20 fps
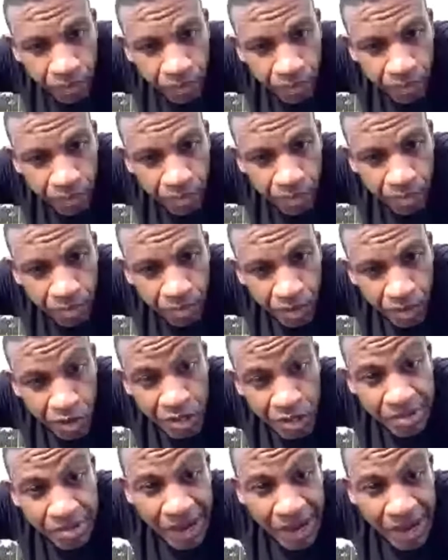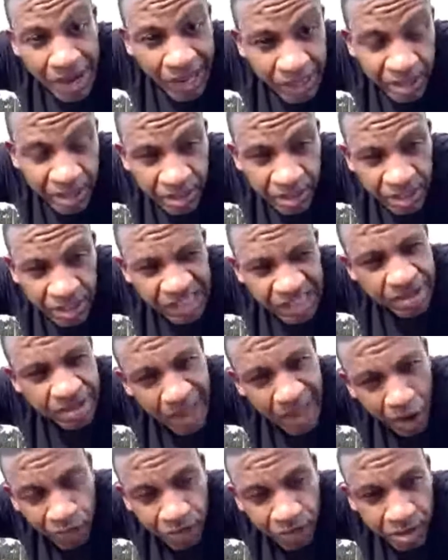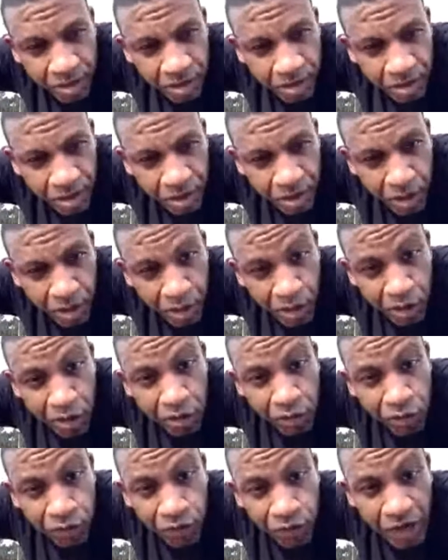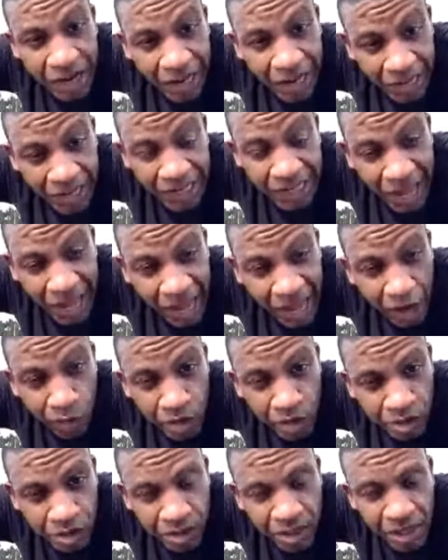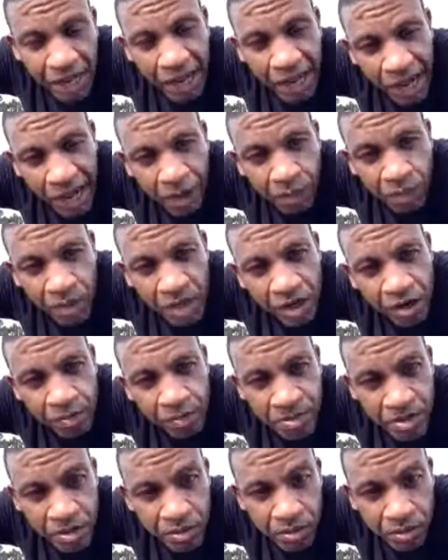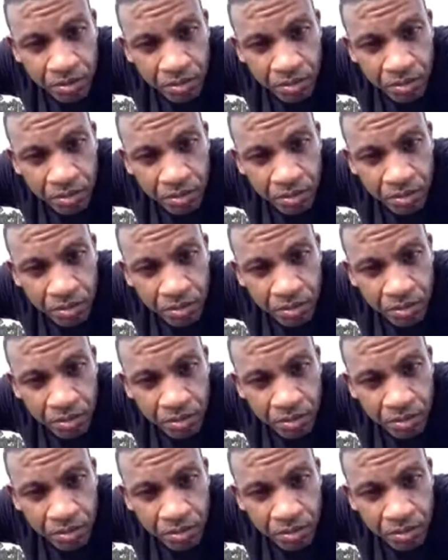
your body, your mouth for 8 hours, I will help you.